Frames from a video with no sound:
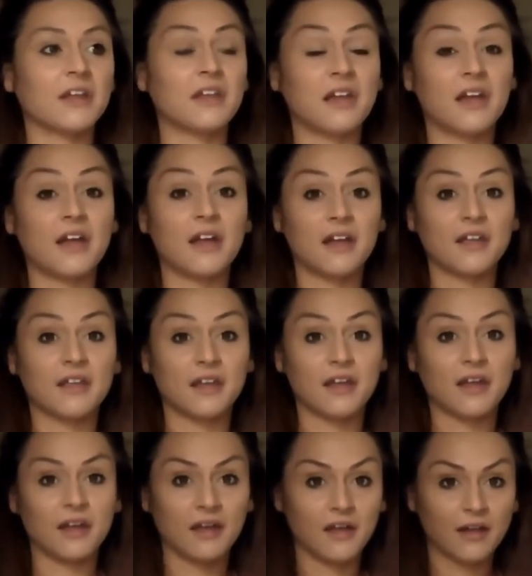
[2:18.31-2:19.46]
yeah,
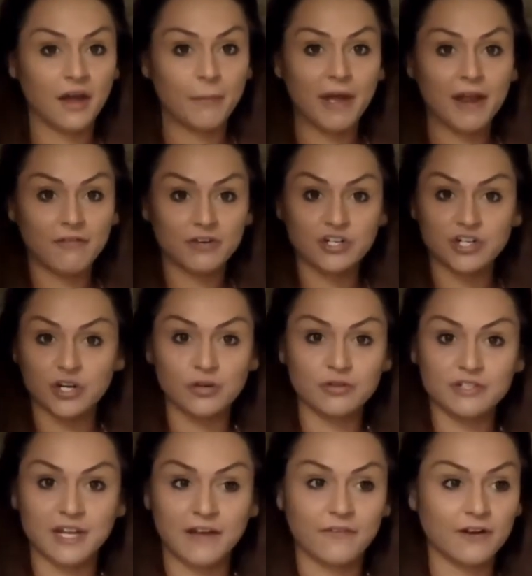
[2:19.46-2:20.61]
a pair of shoes,
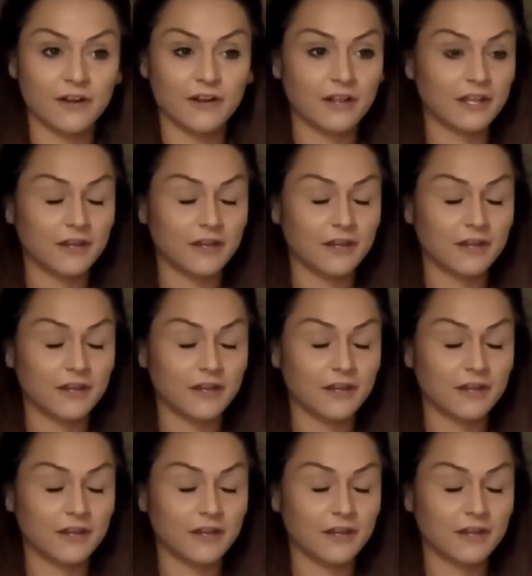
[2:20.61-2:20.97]
definitely.